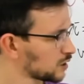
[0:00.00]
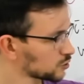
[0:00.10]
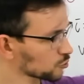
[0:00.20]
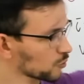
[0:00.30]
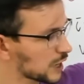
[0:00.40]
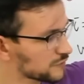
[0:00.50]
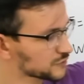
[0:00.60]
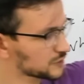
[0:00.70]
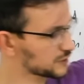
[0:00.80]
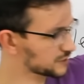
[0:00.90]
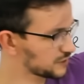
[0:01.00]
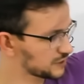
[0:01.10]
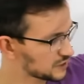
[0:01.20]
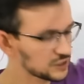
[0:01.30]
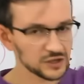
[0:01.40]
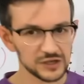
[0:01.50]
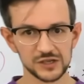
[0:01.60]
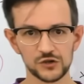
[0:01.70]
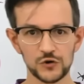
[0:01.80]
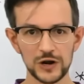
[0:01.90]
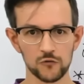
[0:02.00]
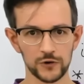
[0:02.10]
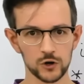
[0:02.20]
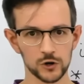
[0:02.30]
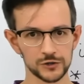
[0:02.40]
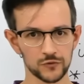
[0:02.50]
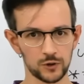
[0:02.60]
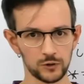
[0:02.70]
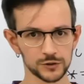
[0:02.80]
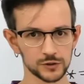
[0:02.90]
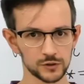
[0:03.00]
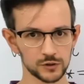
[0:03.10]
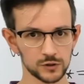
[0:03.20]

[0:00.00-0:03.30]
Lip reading: So we have this tree of recursive calls.